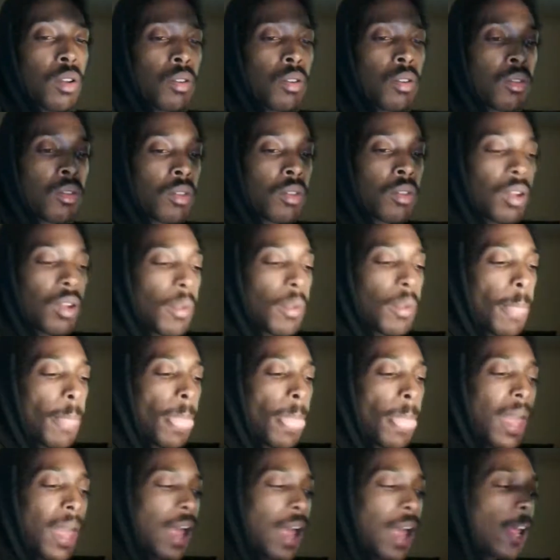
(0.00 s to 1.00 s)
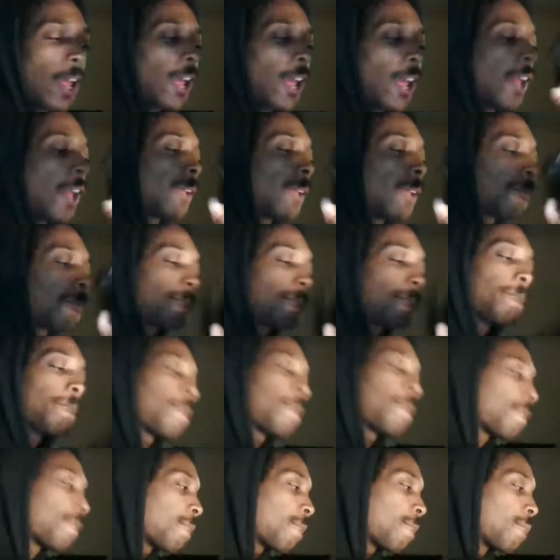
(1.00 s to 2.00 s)
the point is that you are
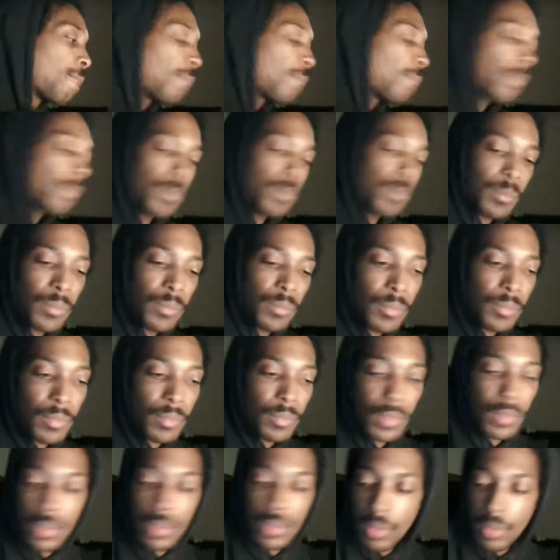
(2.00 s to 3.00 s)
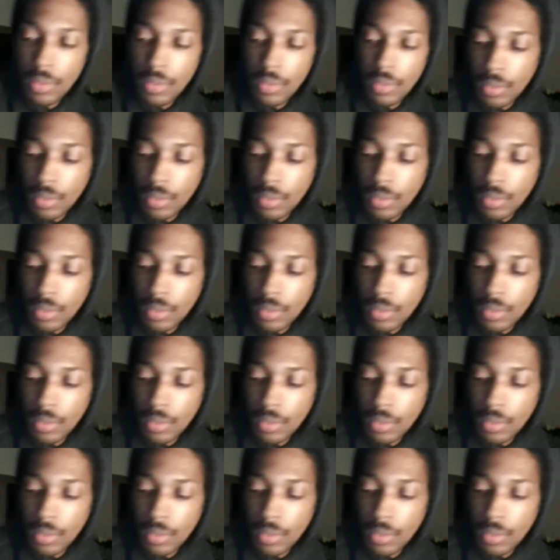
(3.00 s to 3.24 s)
the living proof, bro.